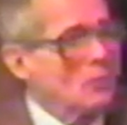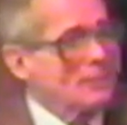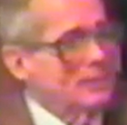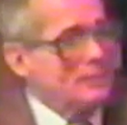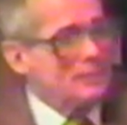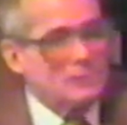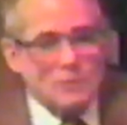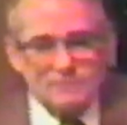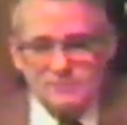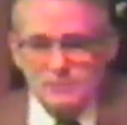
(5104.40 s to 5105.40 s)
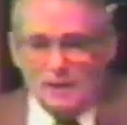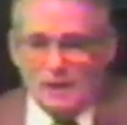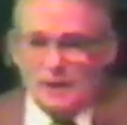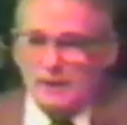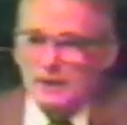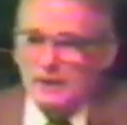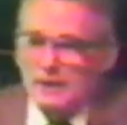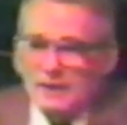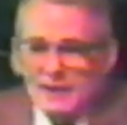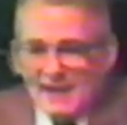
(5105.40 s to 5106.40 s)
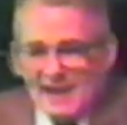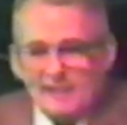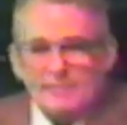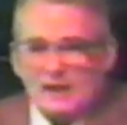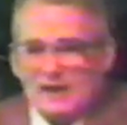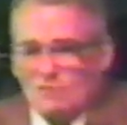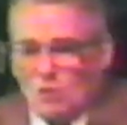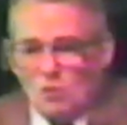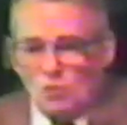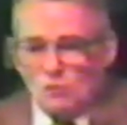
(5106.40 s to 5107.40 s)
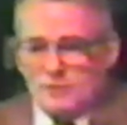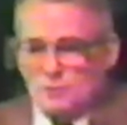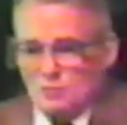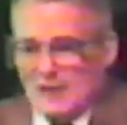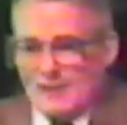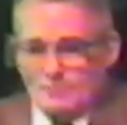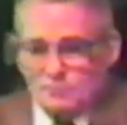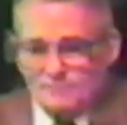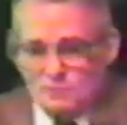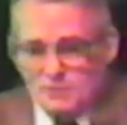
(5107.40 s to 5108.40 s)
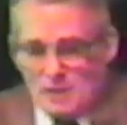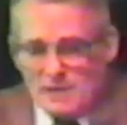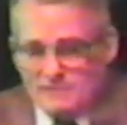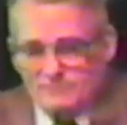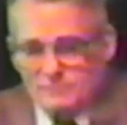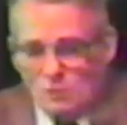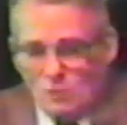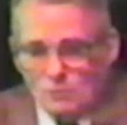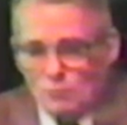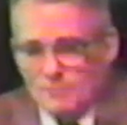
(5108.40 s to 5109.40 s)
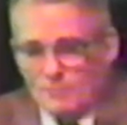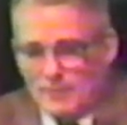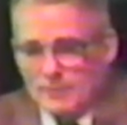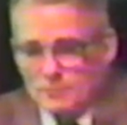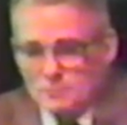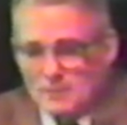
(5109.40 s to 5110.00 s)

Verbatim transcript: maybe 20 feet high. And then they have all these samples of sea life all in one place.